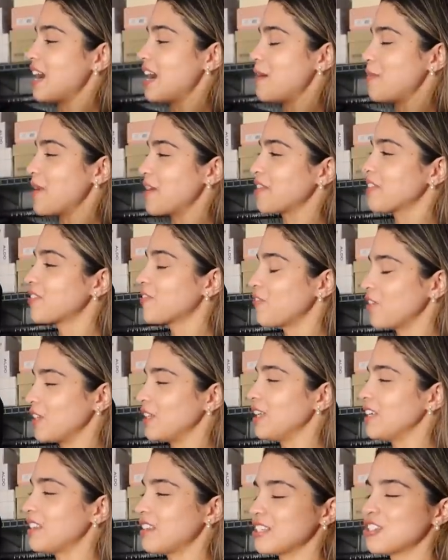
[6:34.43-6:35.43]
I
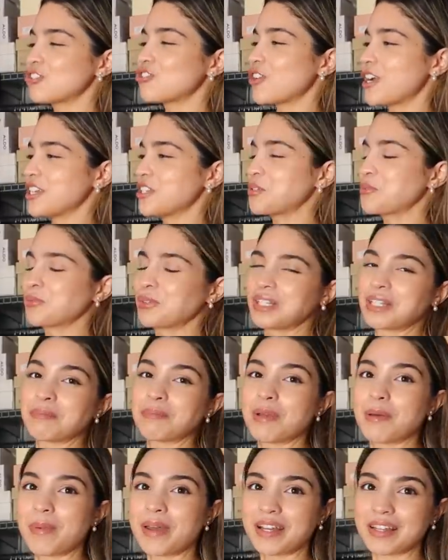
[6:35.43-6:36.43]
feel like this dress really
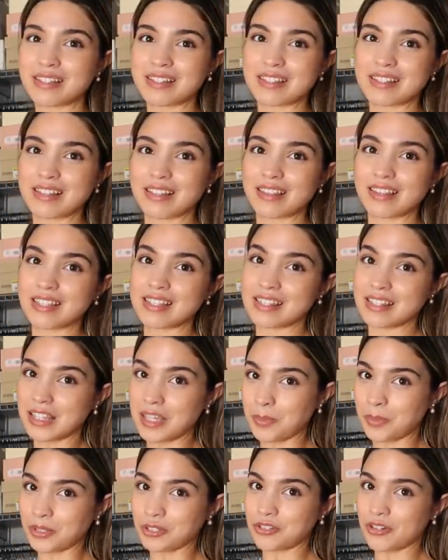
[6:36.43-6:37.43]
mimics the
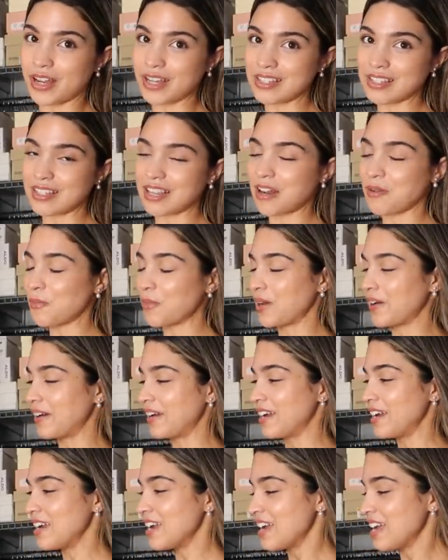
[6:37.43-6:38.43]
sleeper dress that I'm
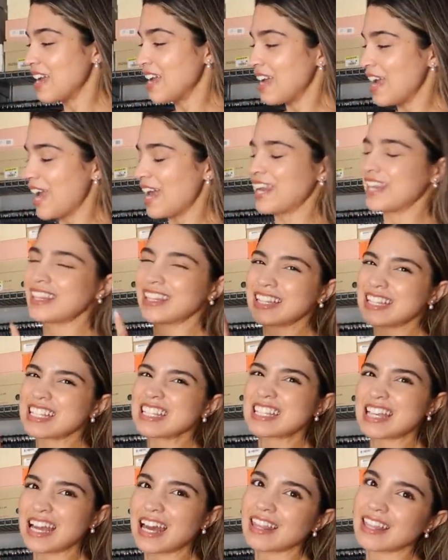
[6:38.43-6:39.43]
wearing. And
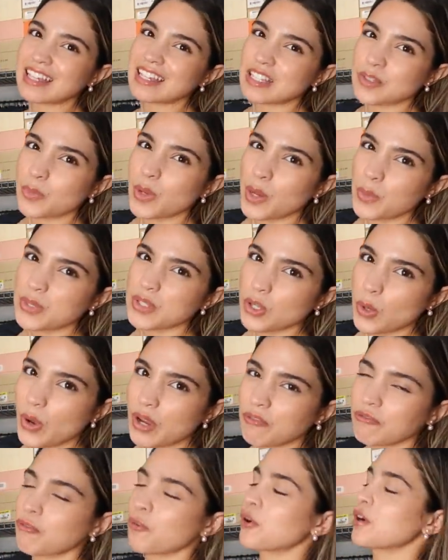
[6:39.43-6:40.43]
I think it's what I was going
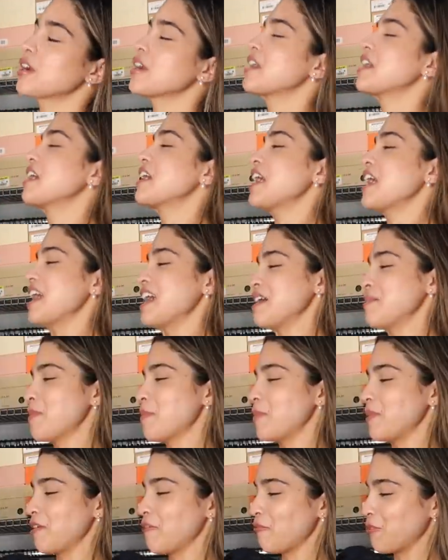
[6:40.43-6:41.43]

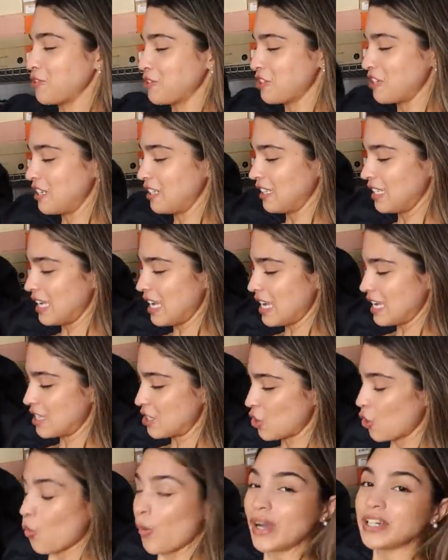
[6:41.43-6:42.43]
for. But unfortunately,
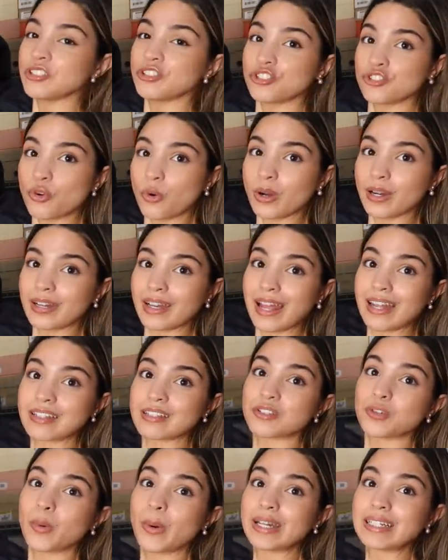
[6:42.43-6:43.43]
it's quite short and
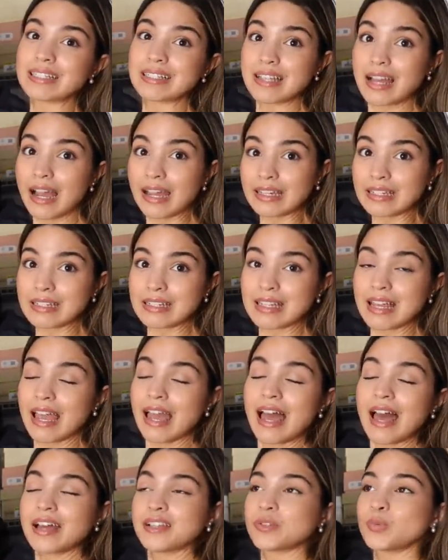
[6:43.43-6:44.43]
it's quite tight.
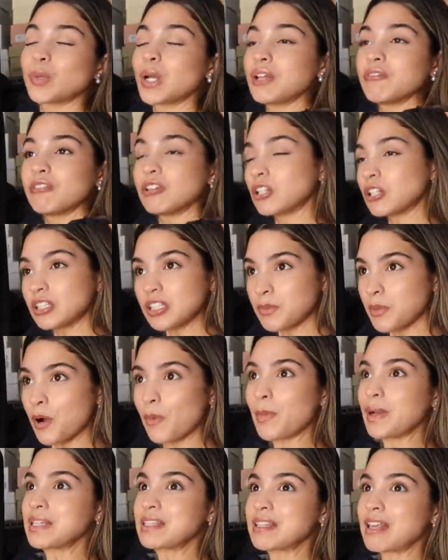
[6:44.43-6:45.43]
And what I've learned
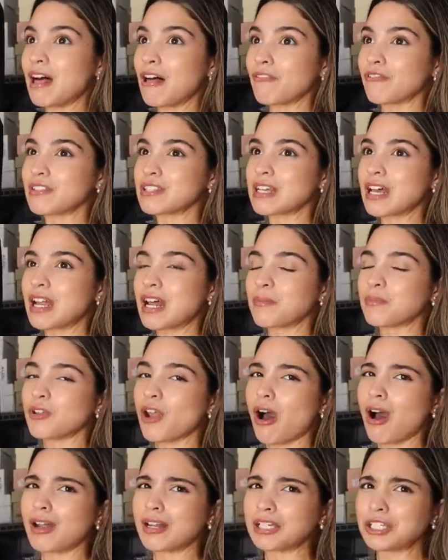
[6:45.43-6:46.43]
about myself is that I'm
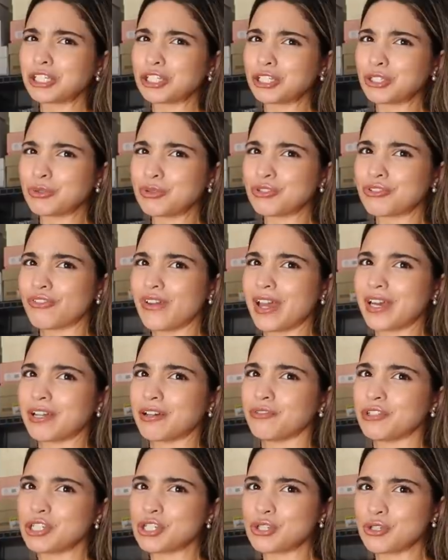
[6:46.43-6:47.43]
not a huge fan
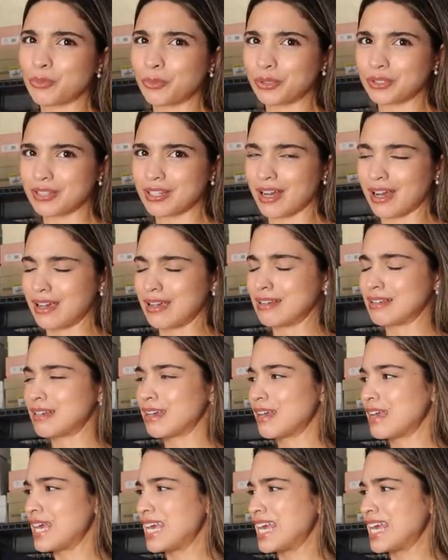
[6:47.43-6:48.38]
of super tight